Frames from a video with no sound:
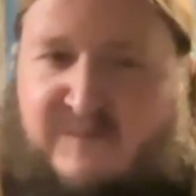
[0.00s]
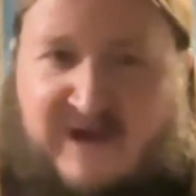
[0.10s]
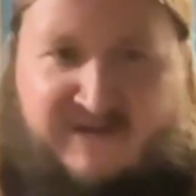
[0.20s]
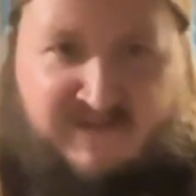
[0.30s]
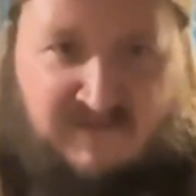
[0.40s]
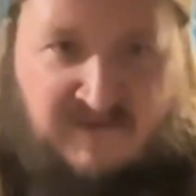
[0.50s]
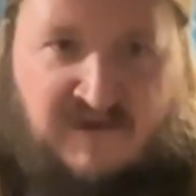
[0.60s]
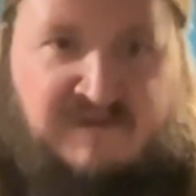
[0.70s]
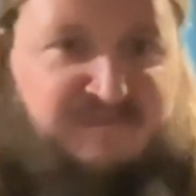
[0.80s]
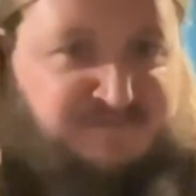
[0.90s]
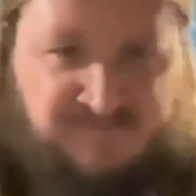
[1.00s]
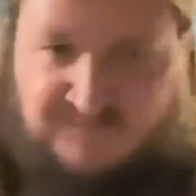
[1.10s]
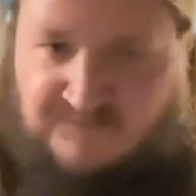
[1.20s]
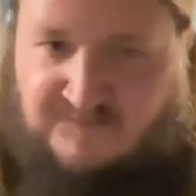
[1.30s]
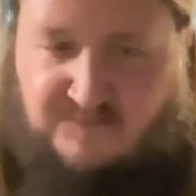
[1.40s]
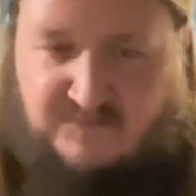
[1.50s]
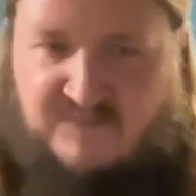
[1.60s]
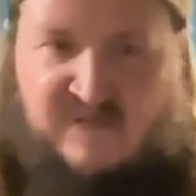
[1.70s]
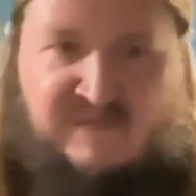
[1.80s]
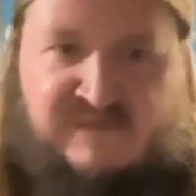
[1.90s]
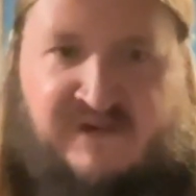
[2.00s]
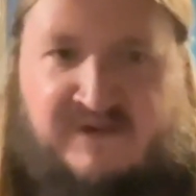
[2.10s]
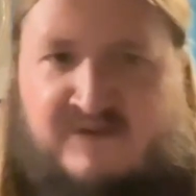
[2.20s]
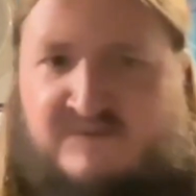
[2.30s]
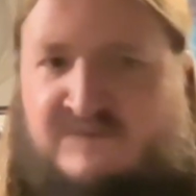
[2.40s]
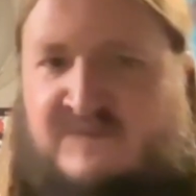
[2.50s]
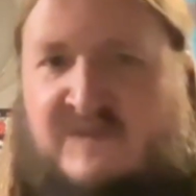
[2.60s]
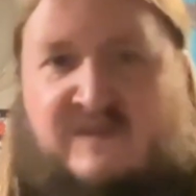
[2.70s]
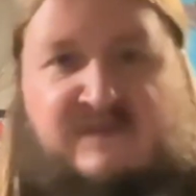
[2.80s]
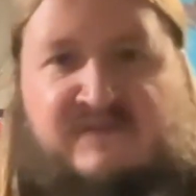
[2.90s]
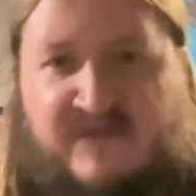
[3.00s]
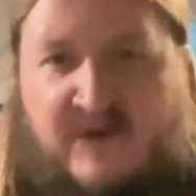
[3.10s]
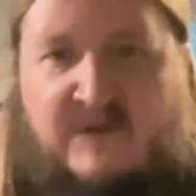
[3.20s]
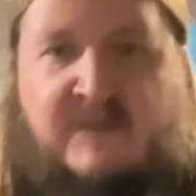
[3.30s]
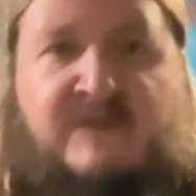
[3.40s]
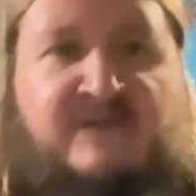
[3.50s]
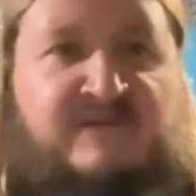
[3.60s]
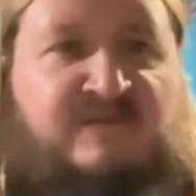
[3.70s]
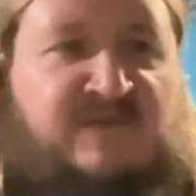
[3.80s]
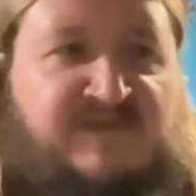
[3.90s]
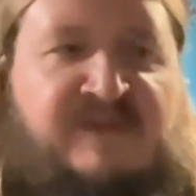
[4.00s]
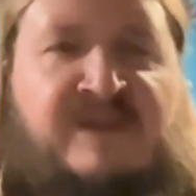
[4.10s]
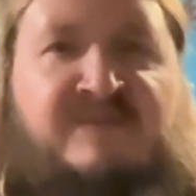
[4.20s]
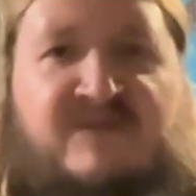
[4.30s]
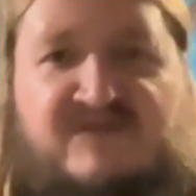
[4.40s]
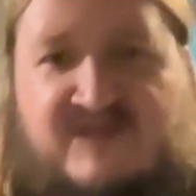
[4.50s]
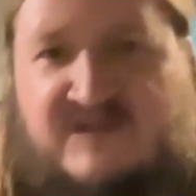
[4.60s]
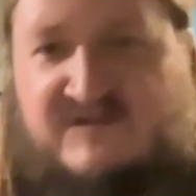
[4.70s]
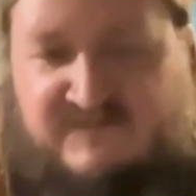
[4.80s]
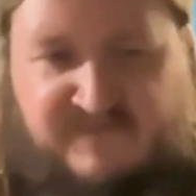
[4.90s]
Bathory, Venom vibe within their music.